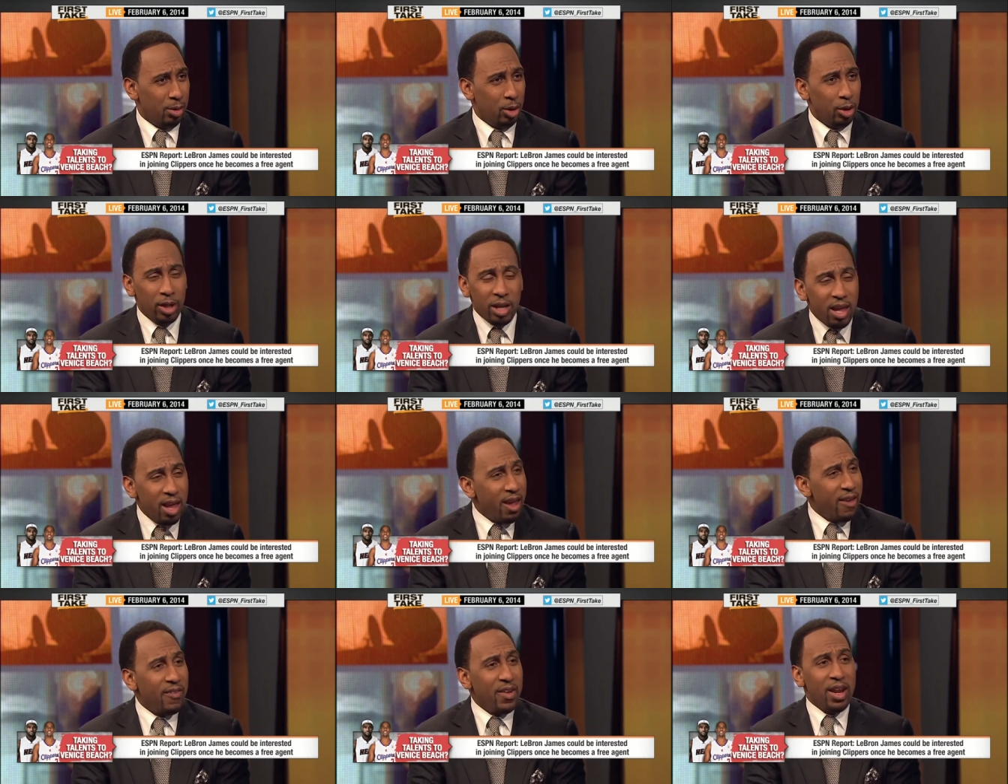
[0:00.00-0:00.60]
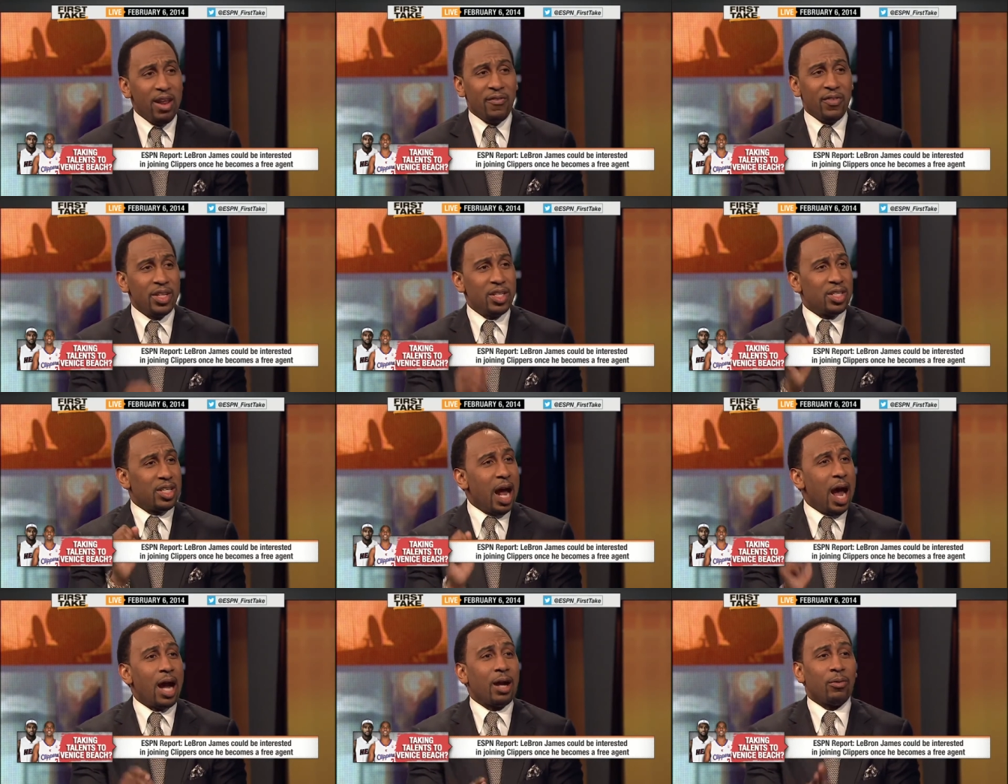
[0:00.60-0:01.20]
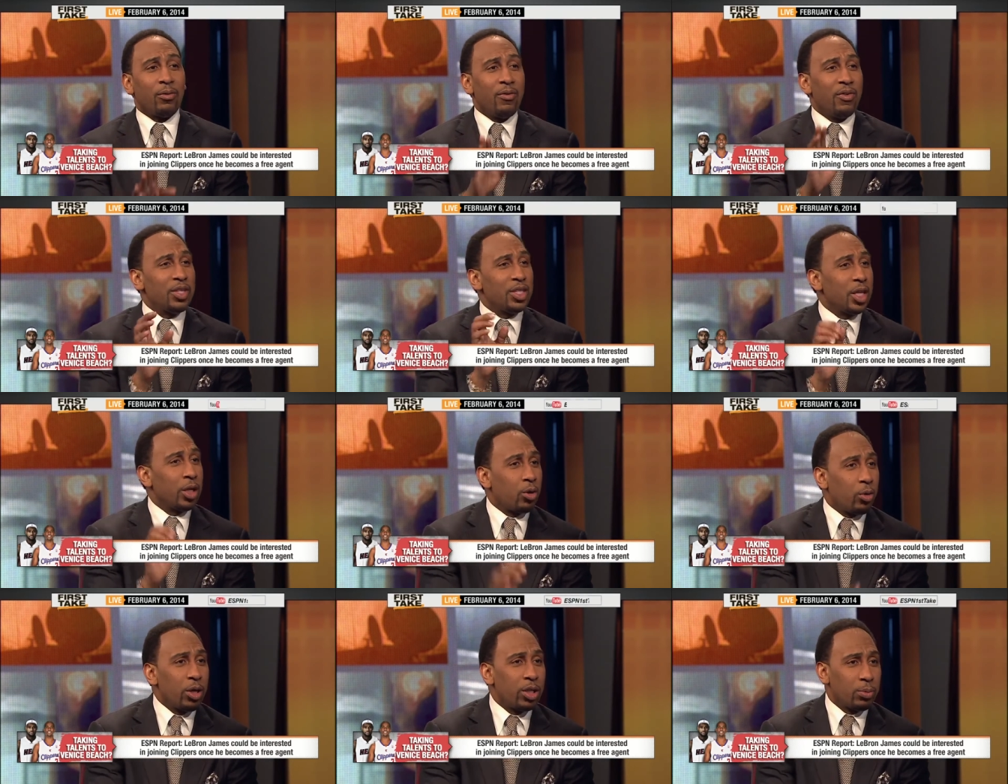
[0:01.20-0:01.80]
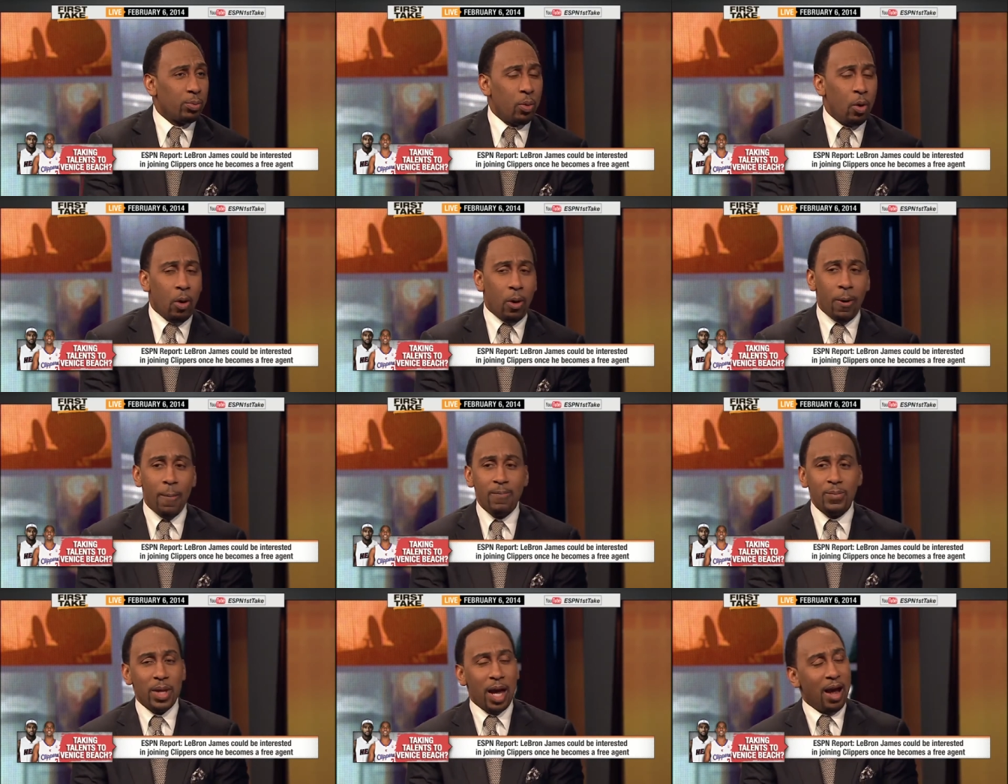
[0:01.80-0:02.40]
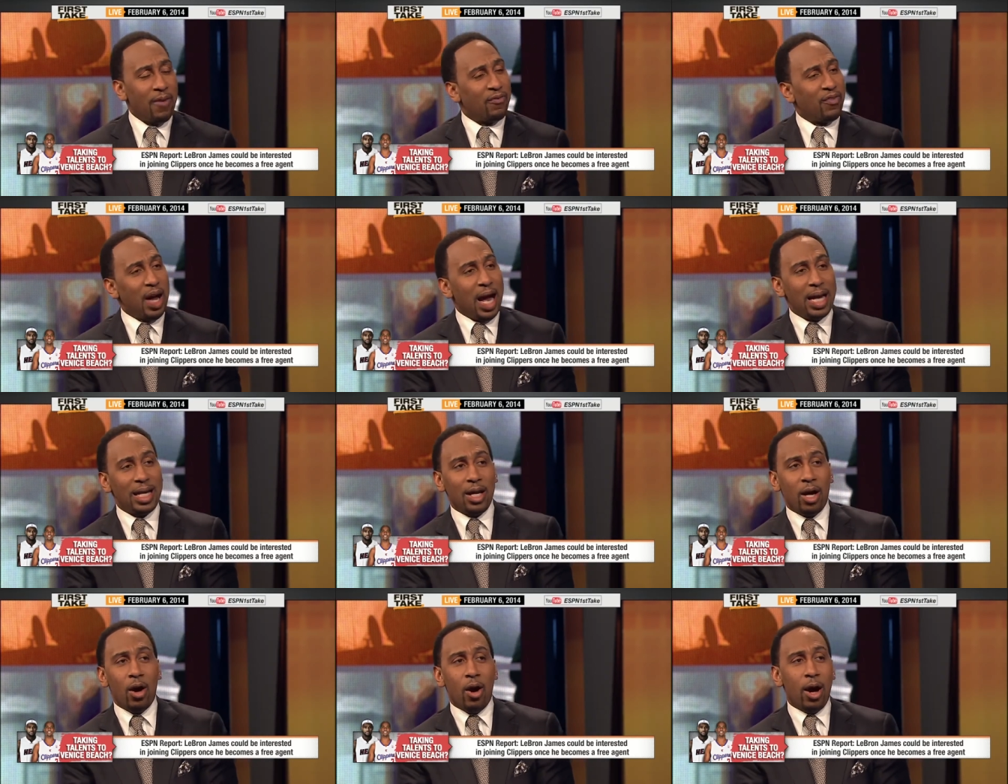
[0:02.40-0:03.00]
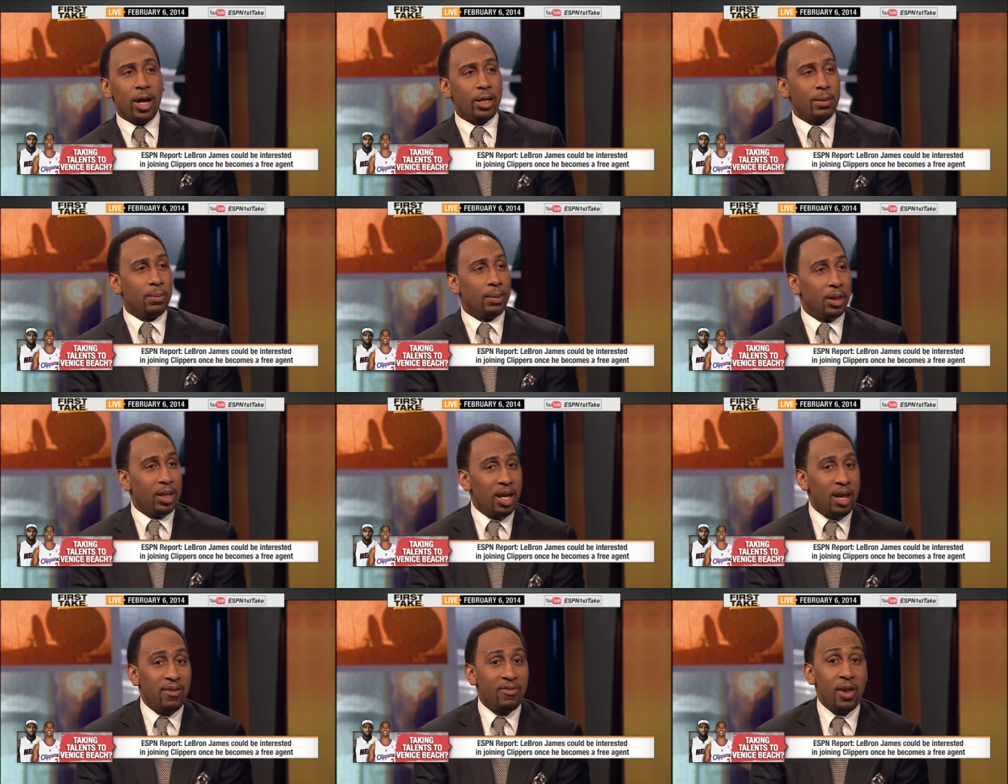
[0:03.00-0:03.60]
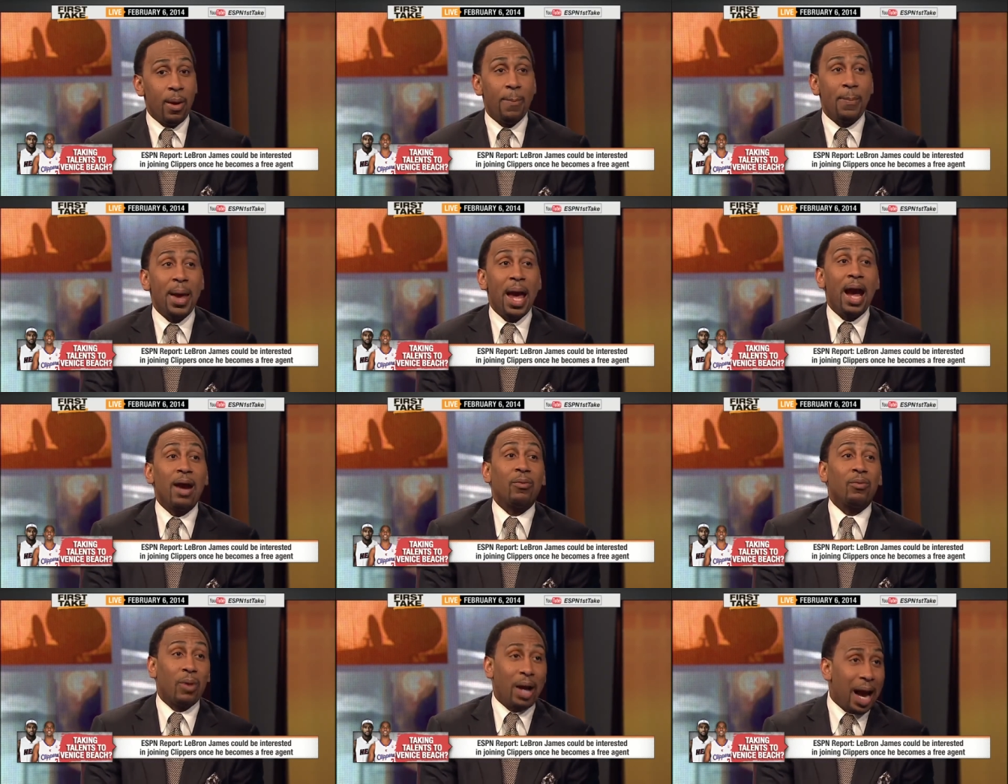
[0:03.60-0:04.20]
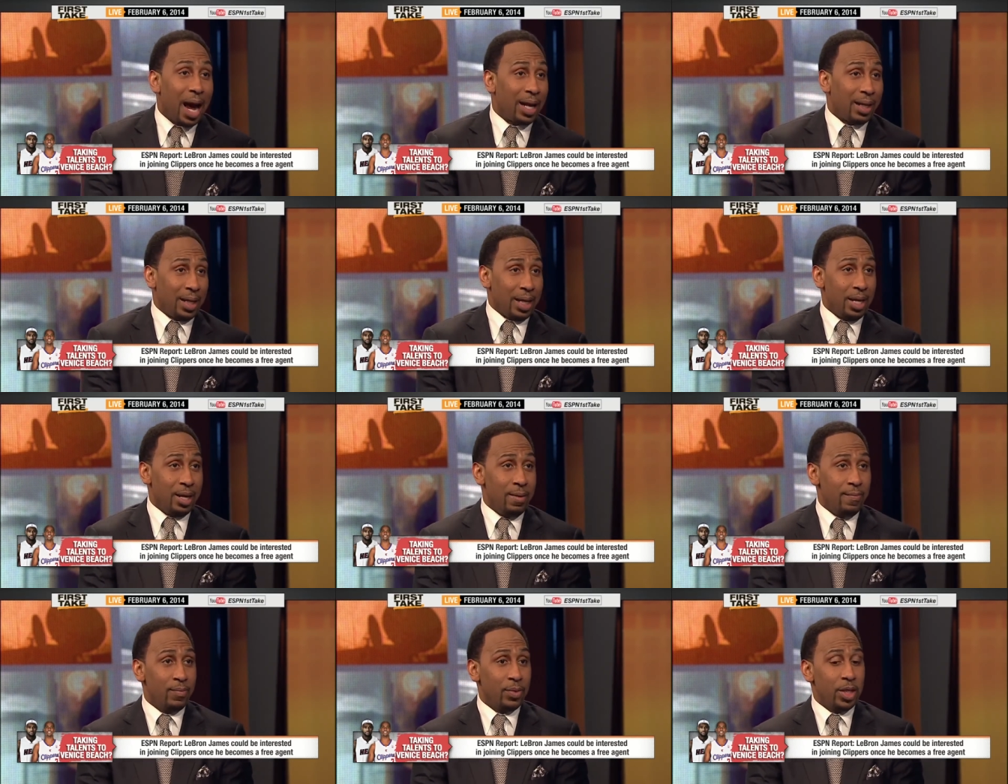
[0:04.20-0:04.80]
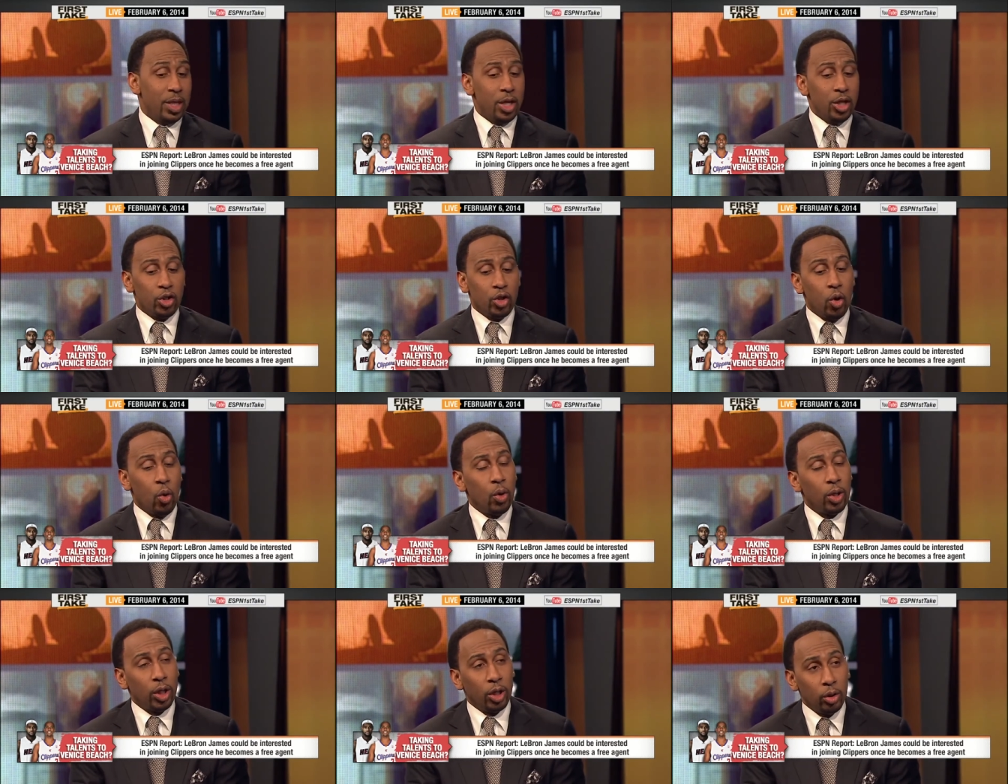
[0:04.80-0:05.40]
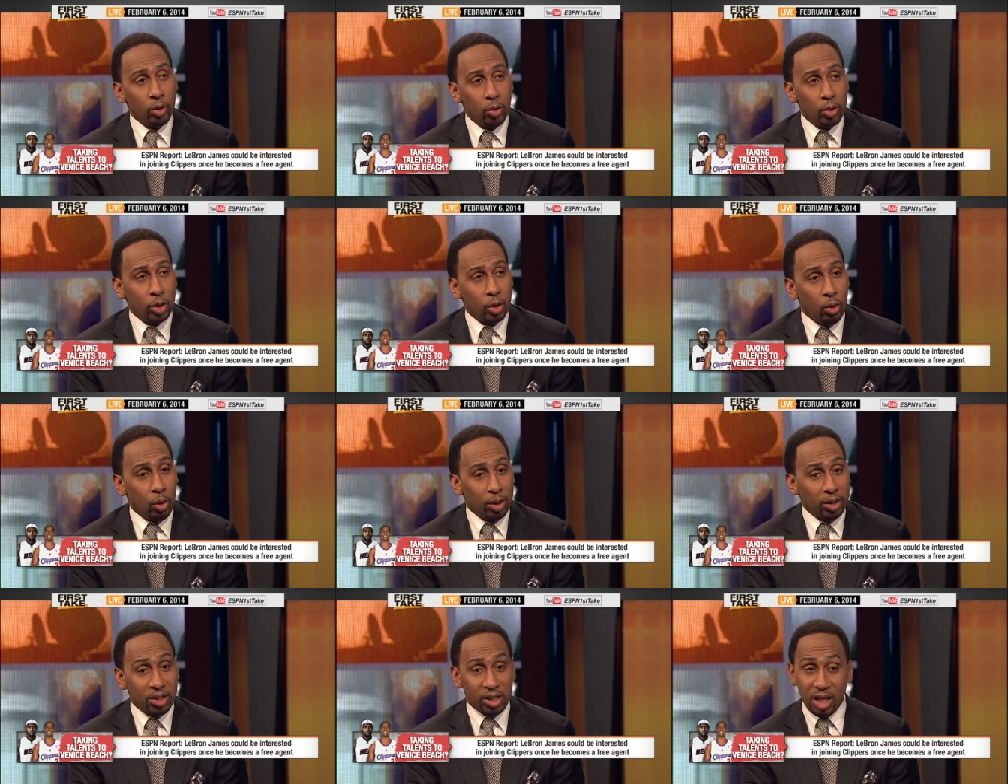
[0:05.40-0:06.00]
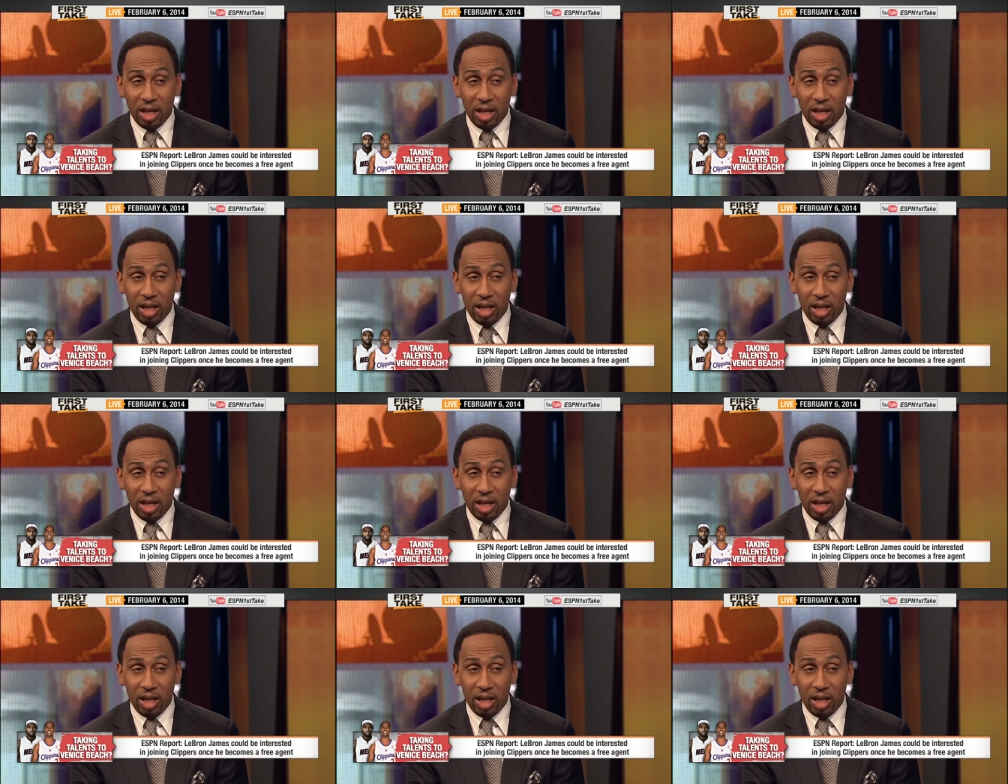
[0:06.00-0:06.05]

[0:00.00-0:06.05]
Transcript: Even if it's Doc Rivers and Chris Paul, I find it hard to believe that Pat Riley is going to lose in all this.